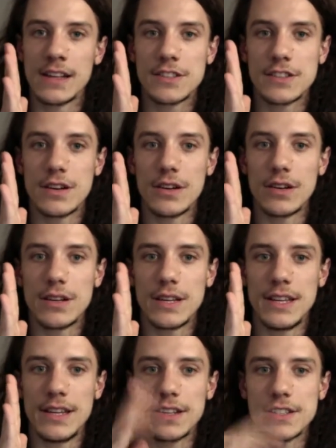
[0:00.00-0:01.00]

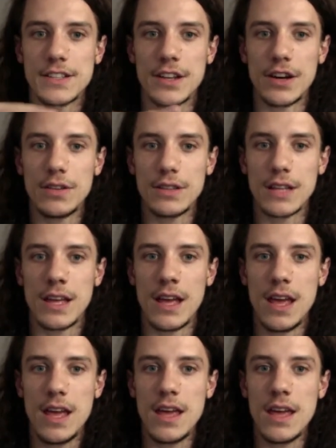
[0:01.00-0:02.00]
So here's a note.
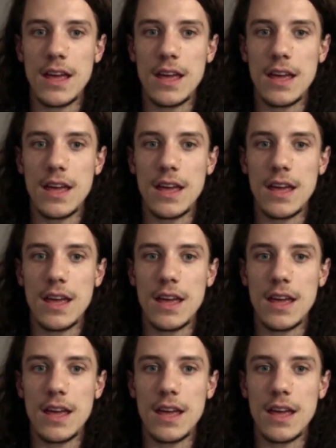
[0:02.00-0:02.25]
You